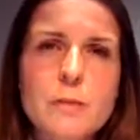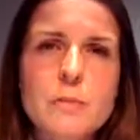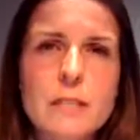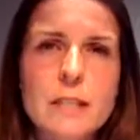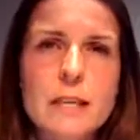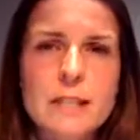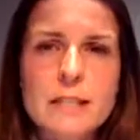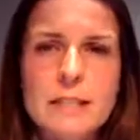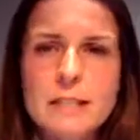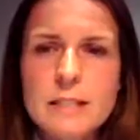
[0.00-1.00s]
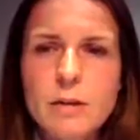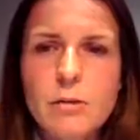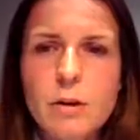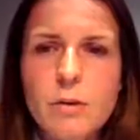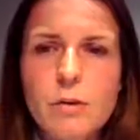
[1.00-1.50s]
of celiac disease and
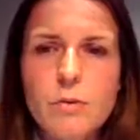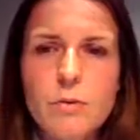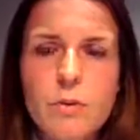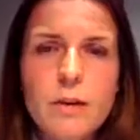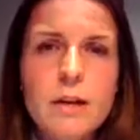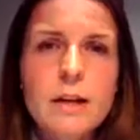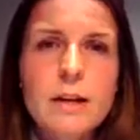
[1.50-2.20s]
going over